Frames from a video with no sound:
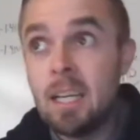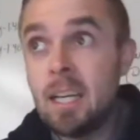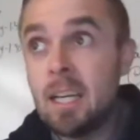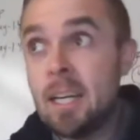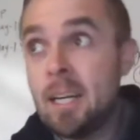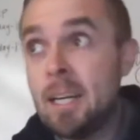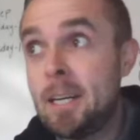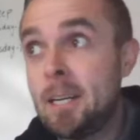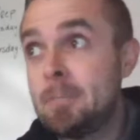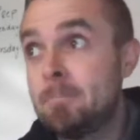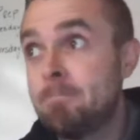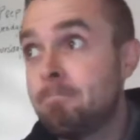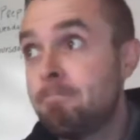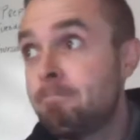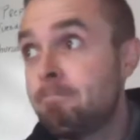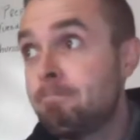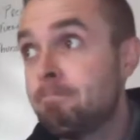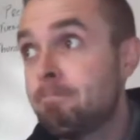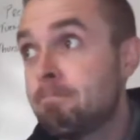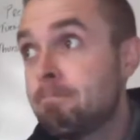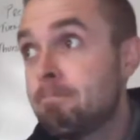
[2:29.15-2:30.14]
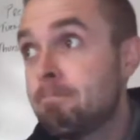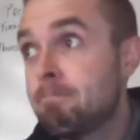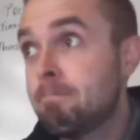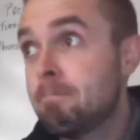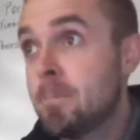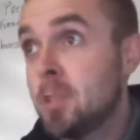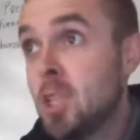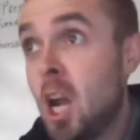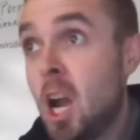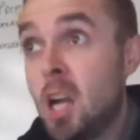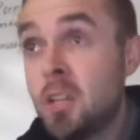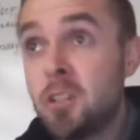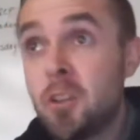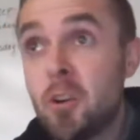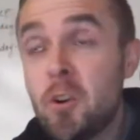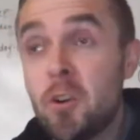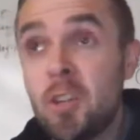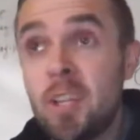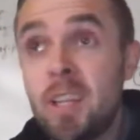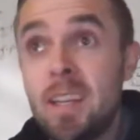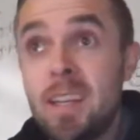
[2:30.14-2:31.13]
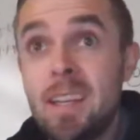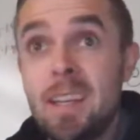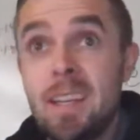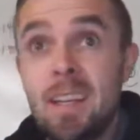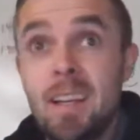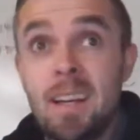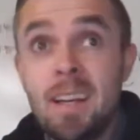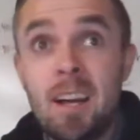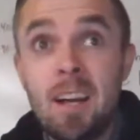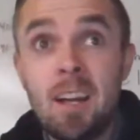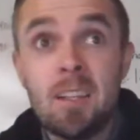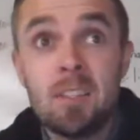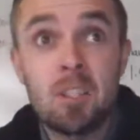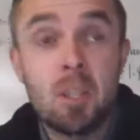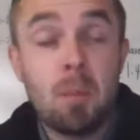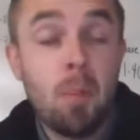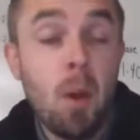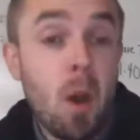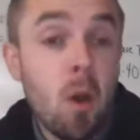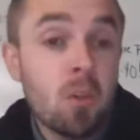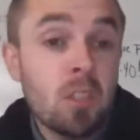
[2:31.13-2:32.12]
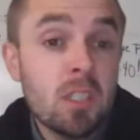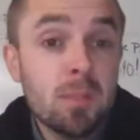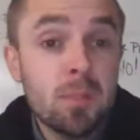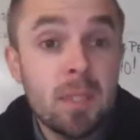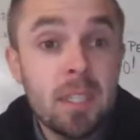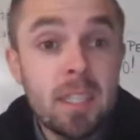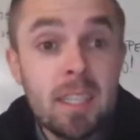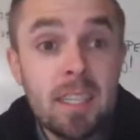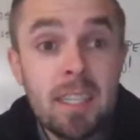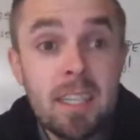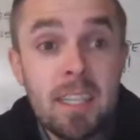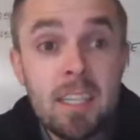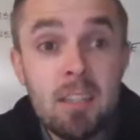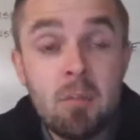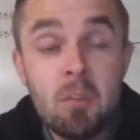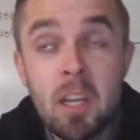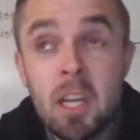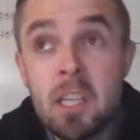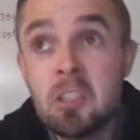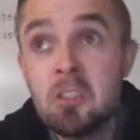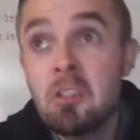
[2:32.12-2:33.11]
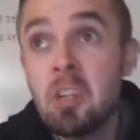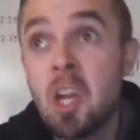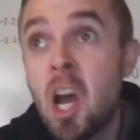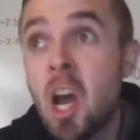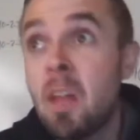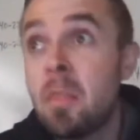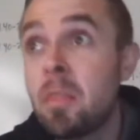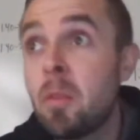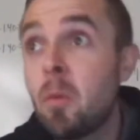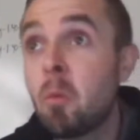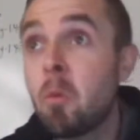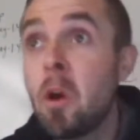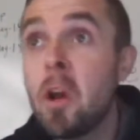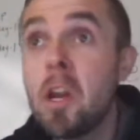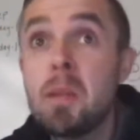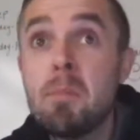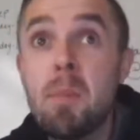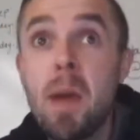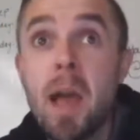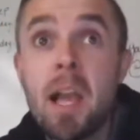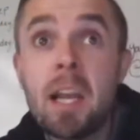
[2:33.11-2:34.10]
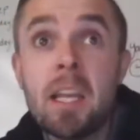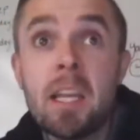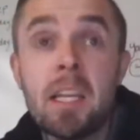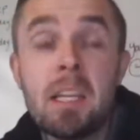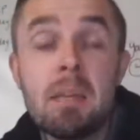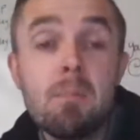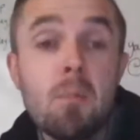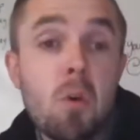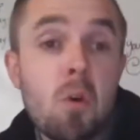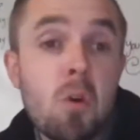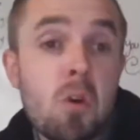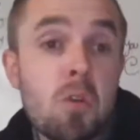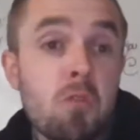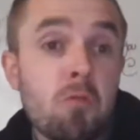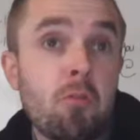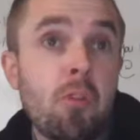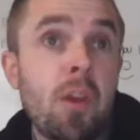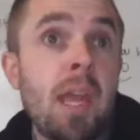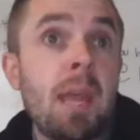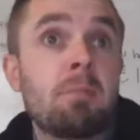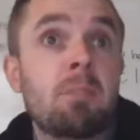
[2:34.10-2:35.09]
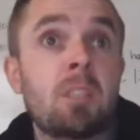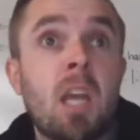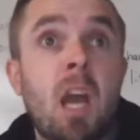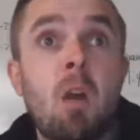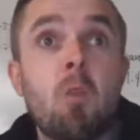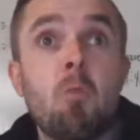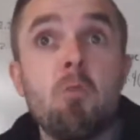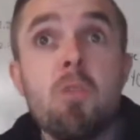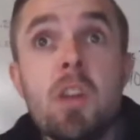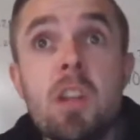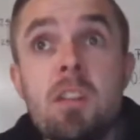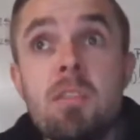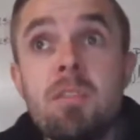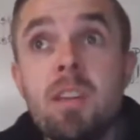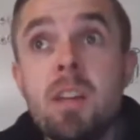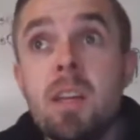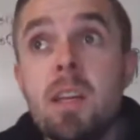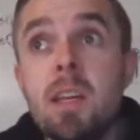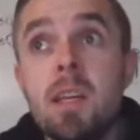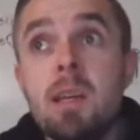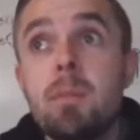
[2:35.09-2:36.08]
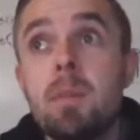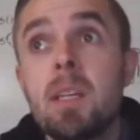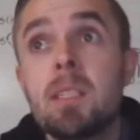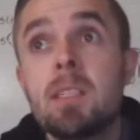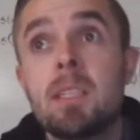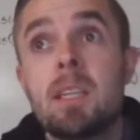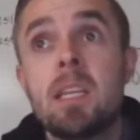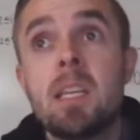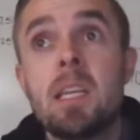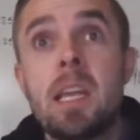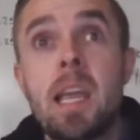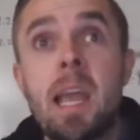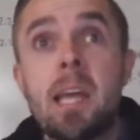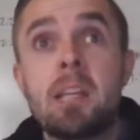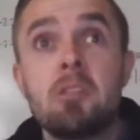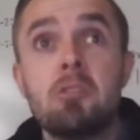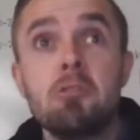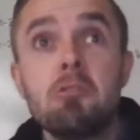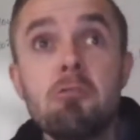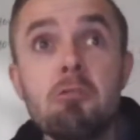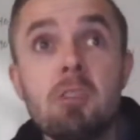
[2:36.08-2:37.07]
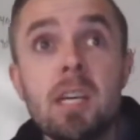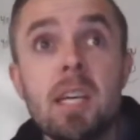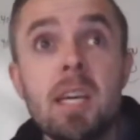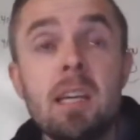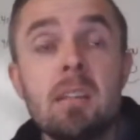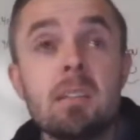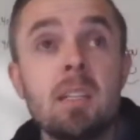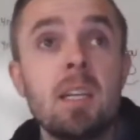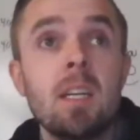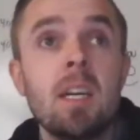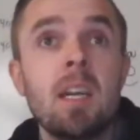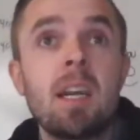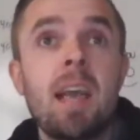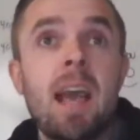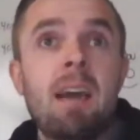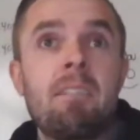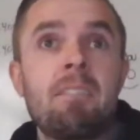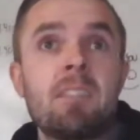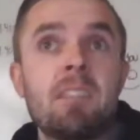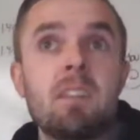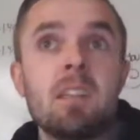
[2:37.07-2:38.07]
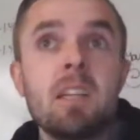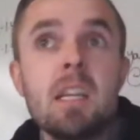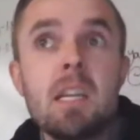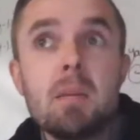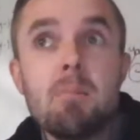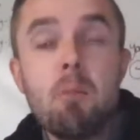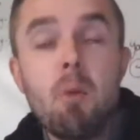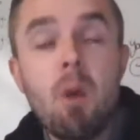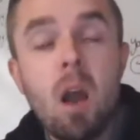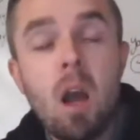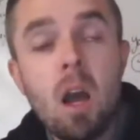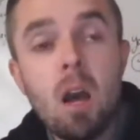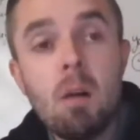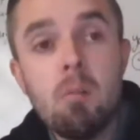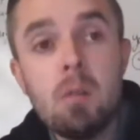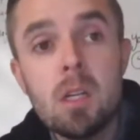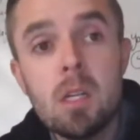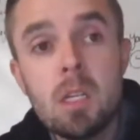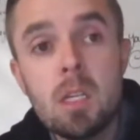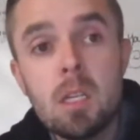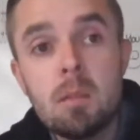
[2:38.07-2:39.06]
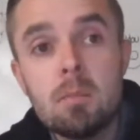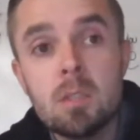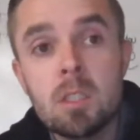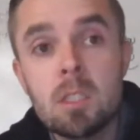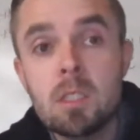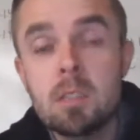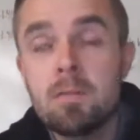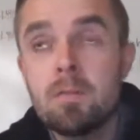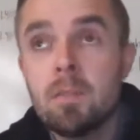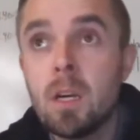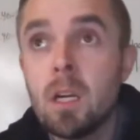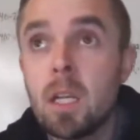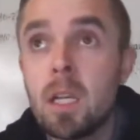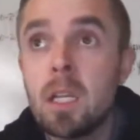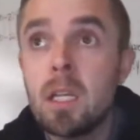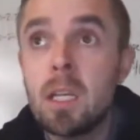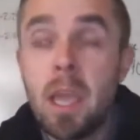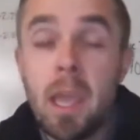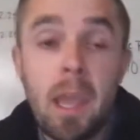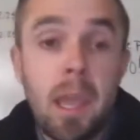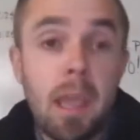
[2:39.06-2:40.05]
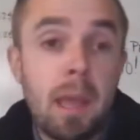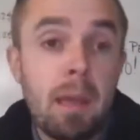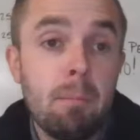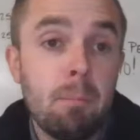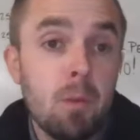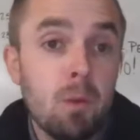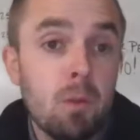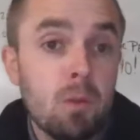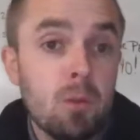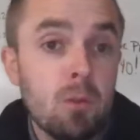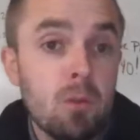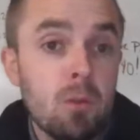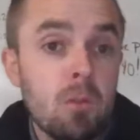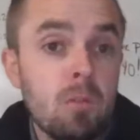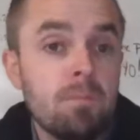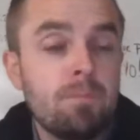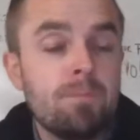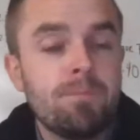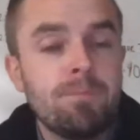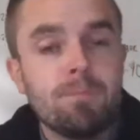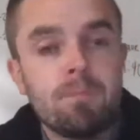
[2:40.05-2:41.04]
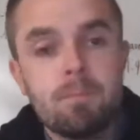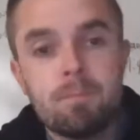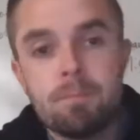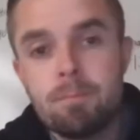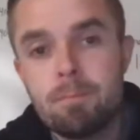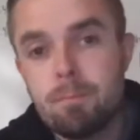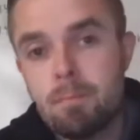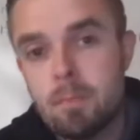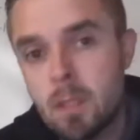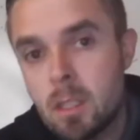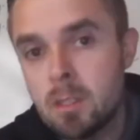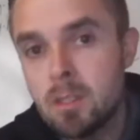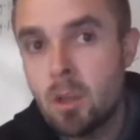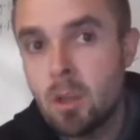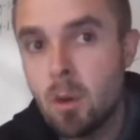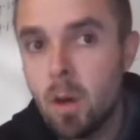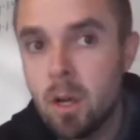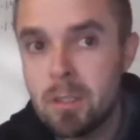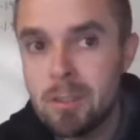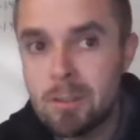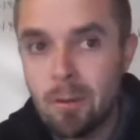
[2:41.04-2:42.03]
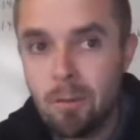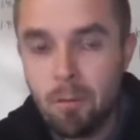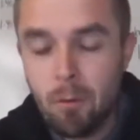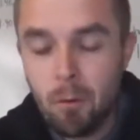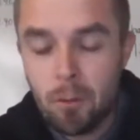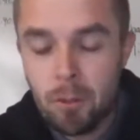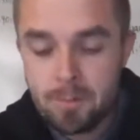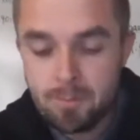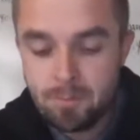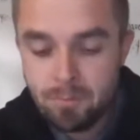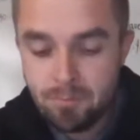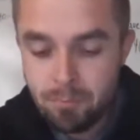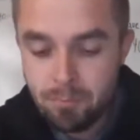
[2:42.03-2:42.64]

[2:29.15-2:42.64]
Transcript: Todd Gurley supposedly is not the running back anymore. The Rams got rid of him. They said he can't do it, have knee problems, just fucking can't move, so on and so forth.